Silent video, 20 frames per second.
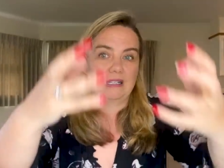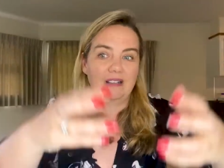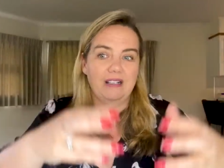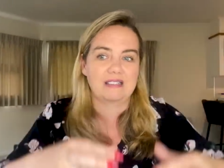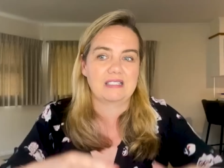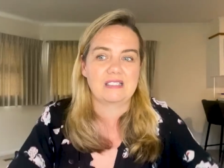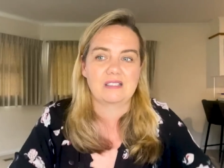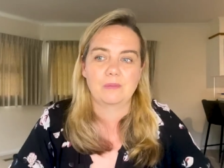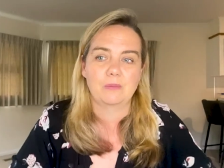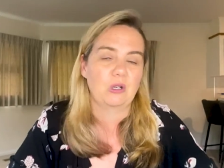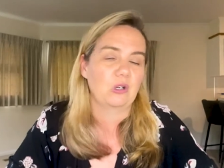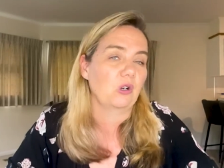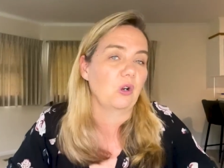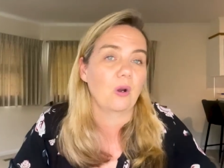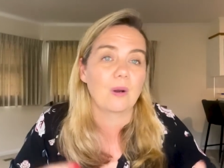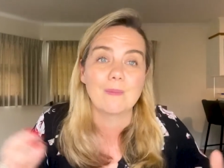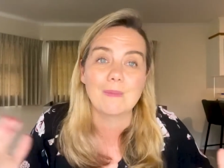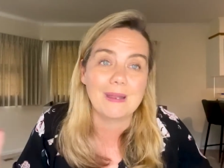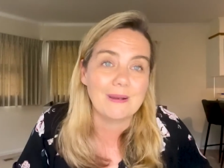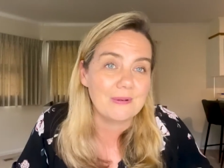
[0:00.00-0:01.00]
glasses of milk.
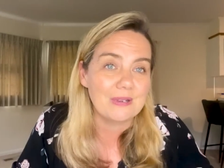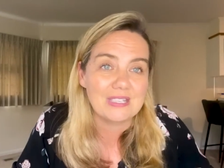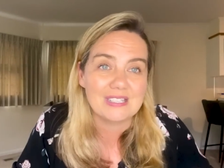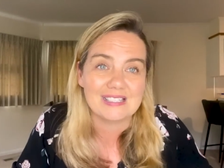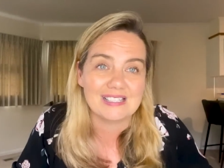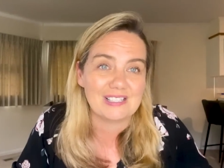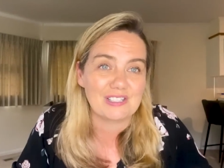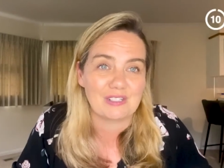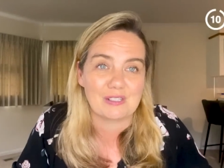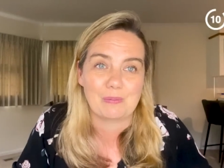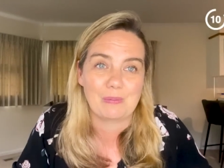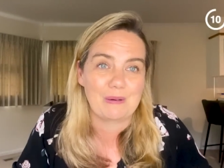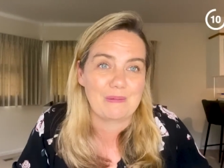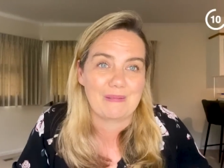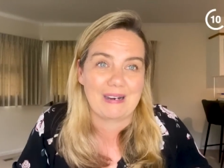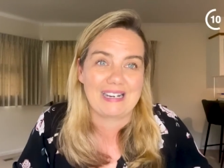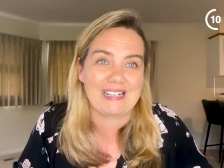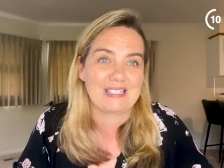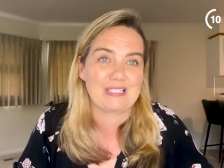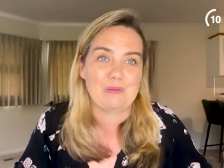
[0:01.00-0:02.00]
Or maybe this has just been
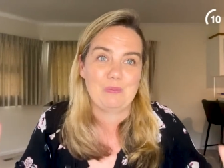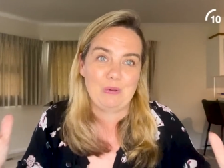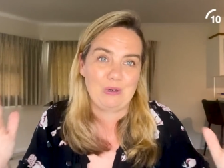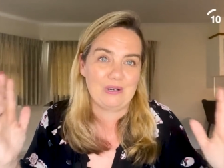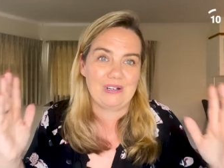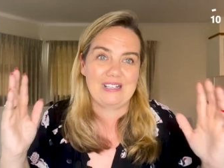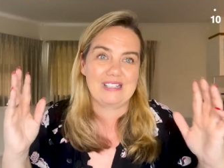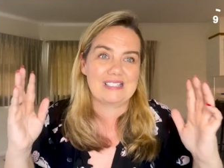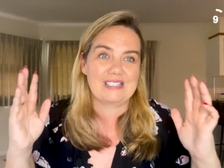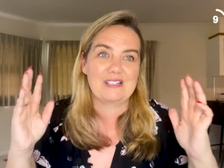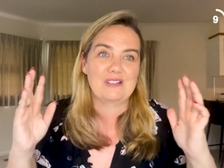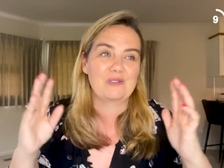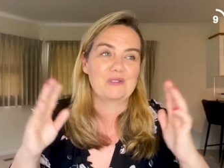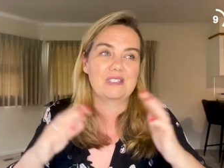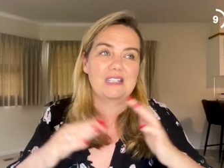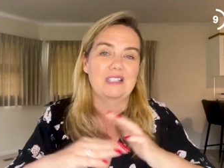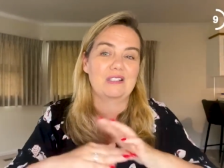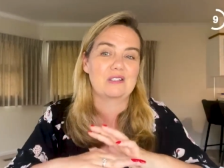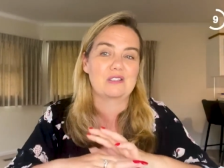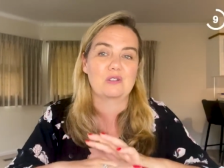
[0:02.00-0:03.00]
my experience in New
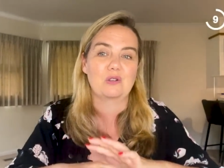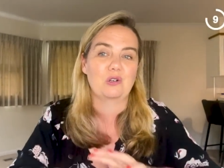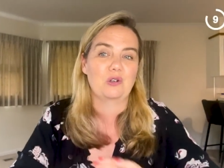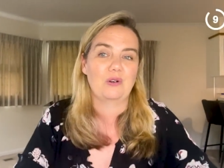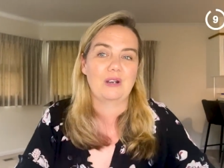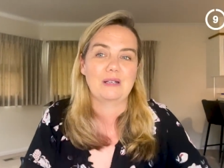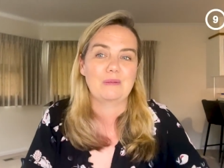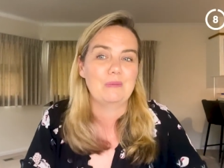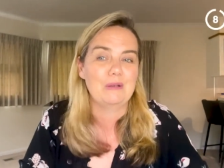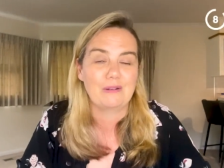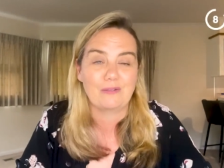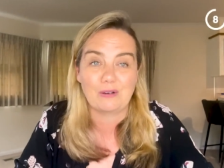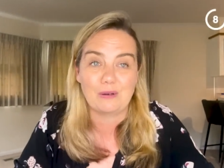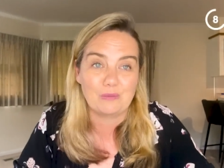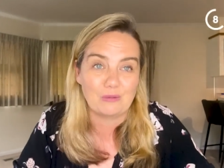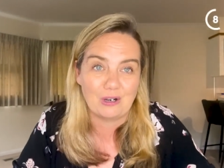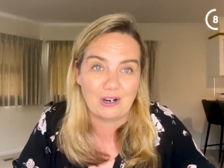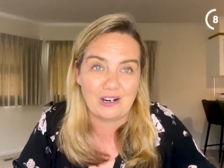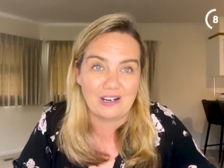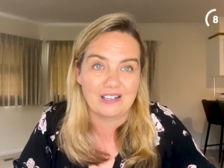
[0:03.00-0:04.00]
Zealand. So correct me if I'm
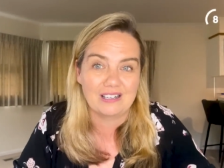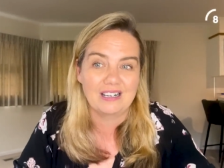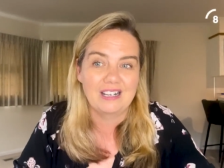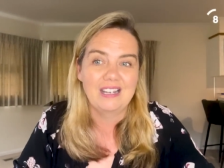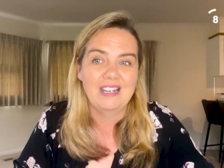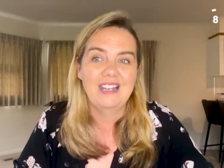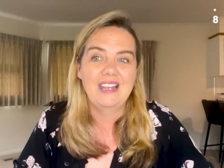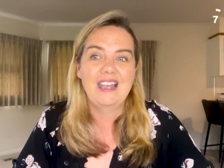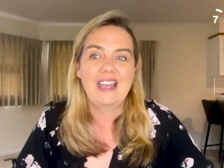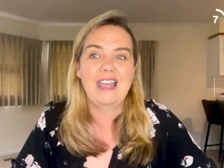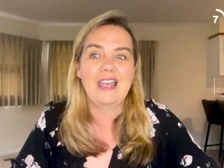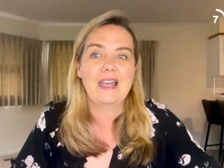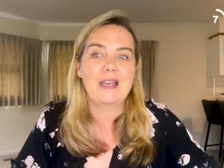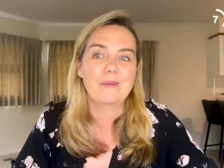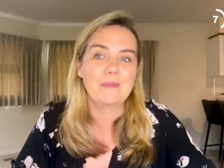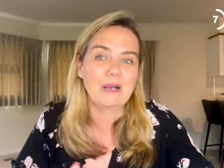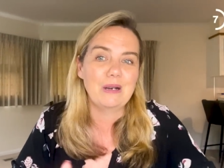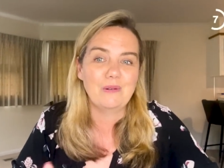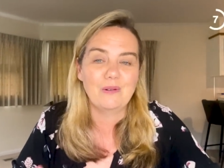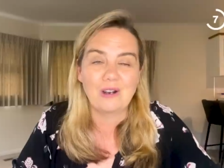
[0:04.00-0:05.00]
wrong.
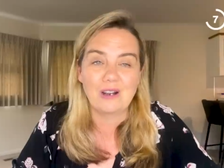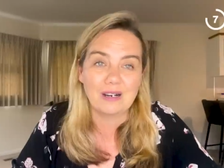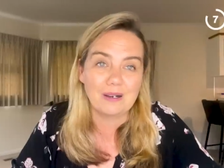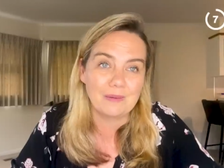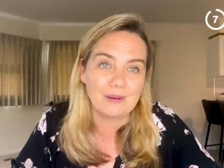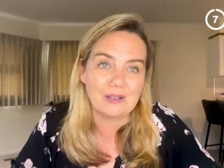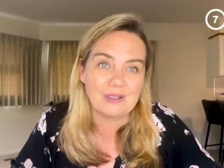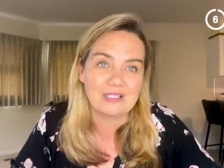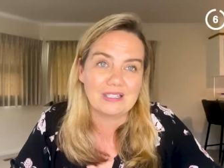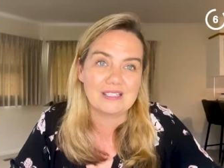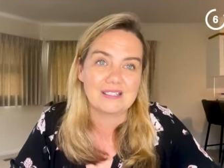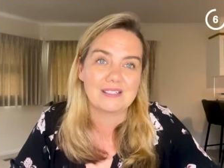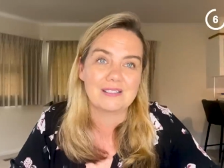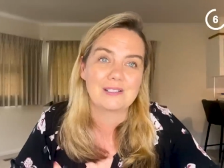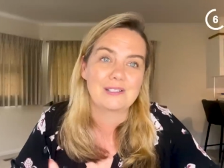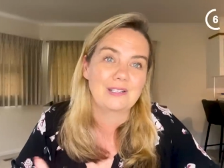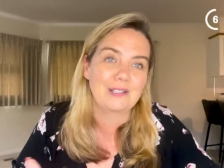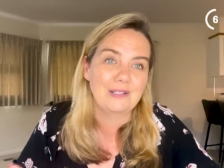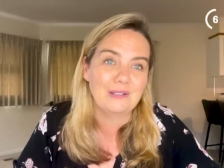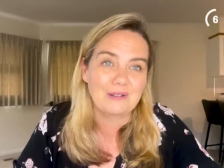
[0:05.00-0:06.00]
Am I wrong about this?
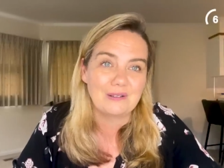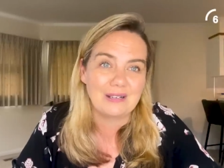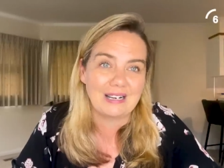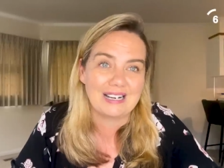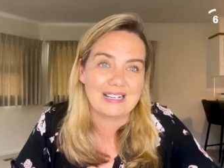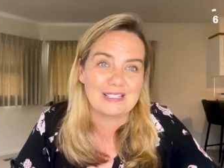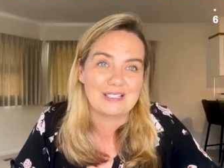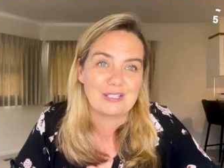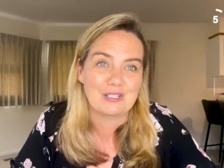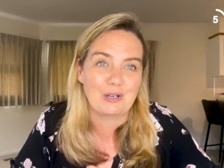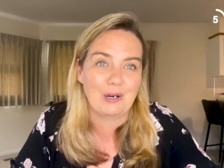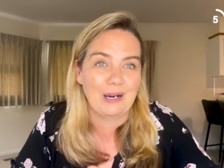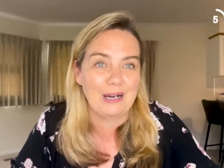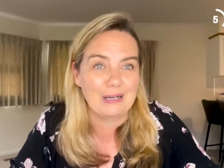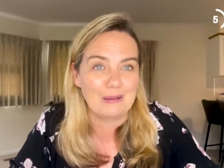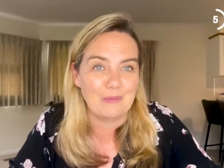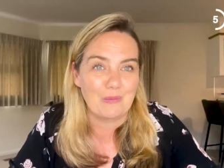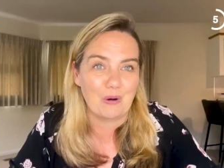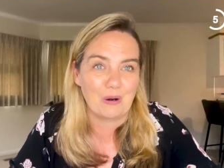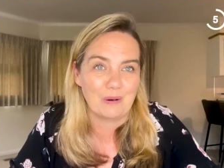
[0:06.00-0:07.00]
Do you guys
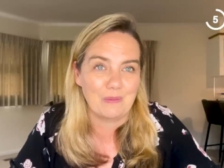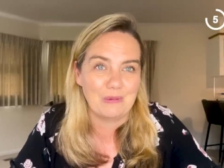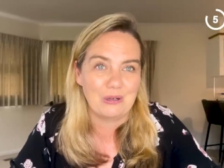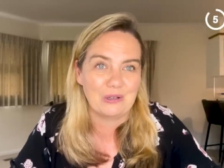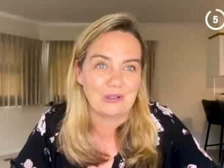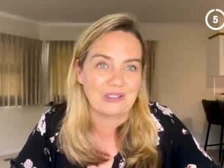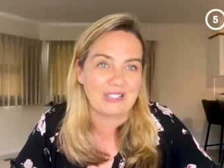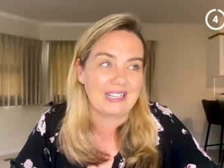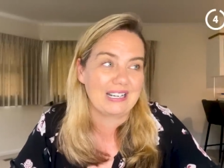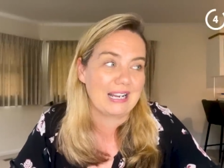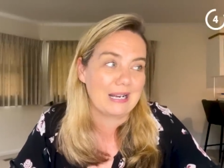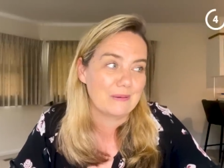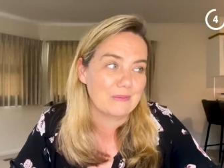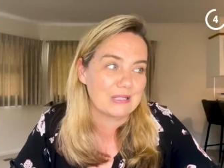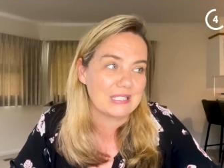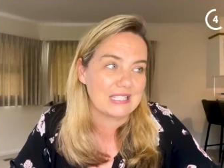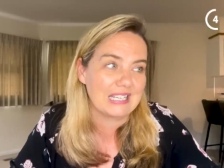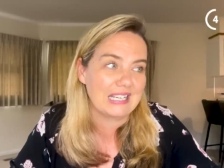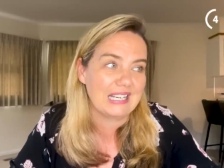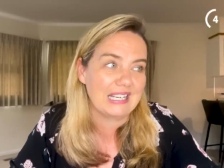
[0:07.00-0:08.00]
drink more milk than I'm
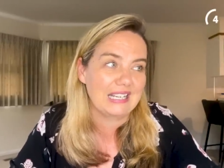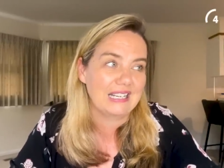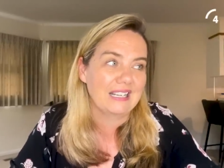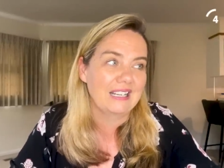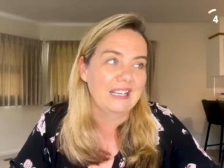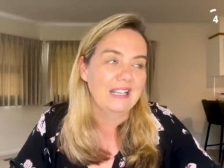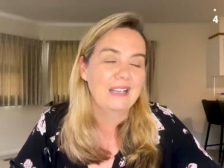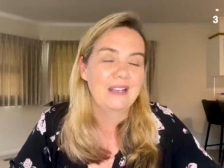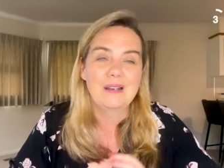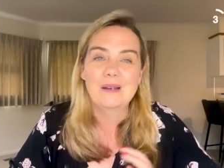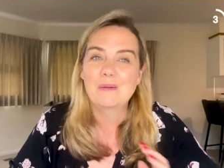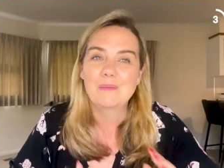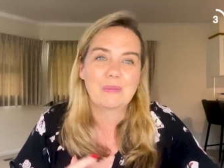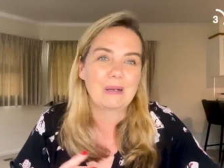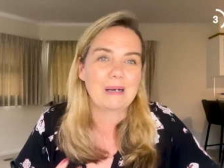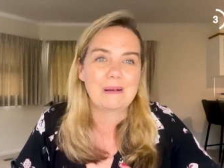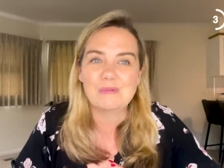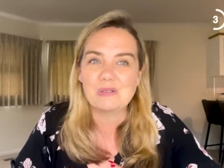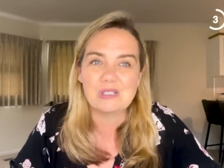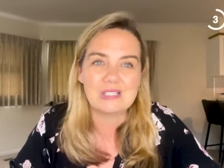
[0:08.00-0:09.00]
seeing? But
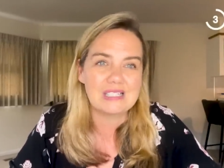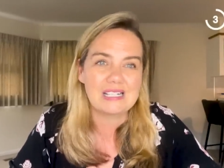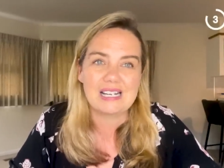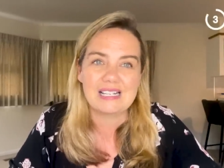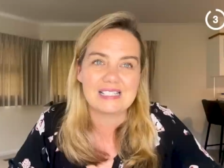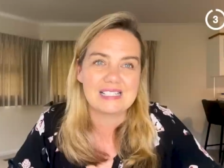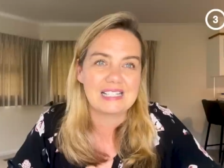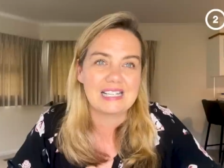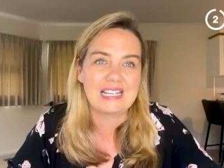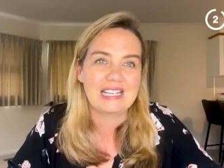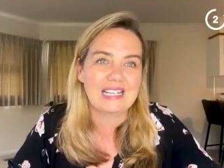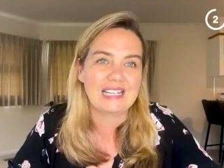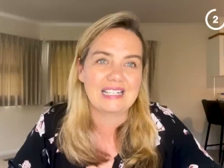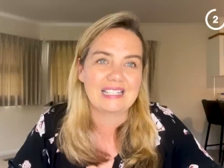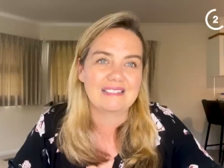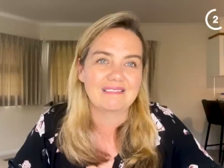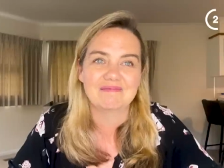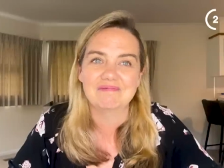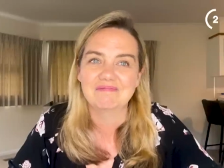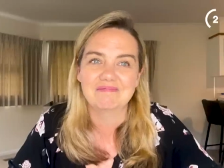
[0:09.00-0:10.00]
I'm just not seeing
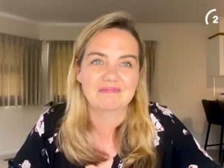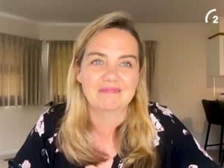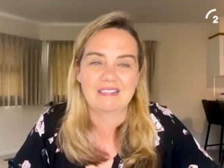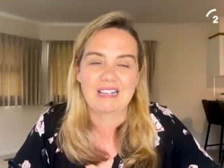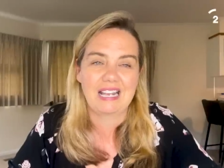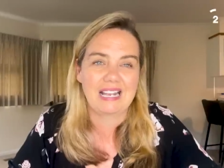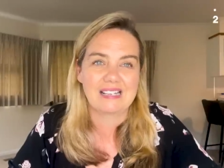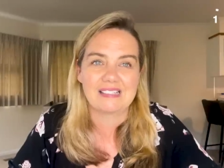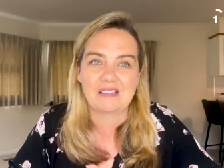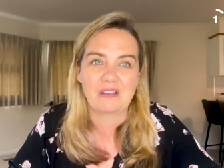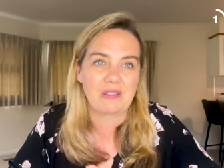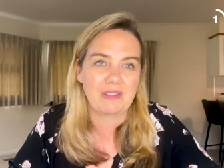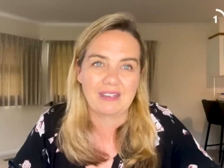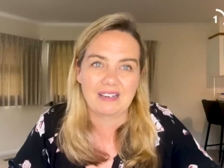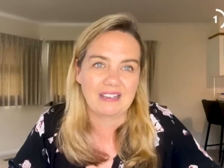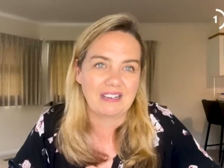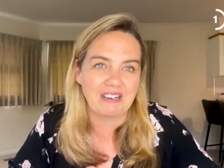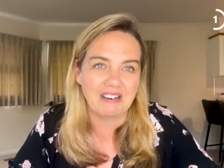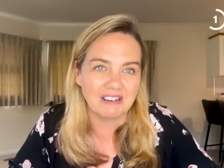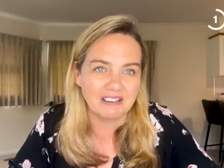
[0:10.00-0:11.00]
it as a thing
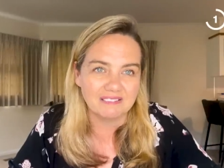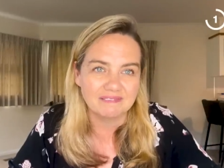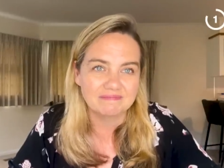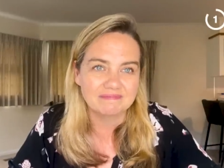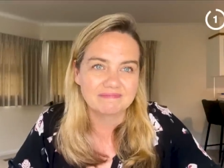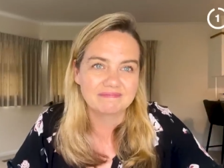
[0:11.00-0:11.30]
here.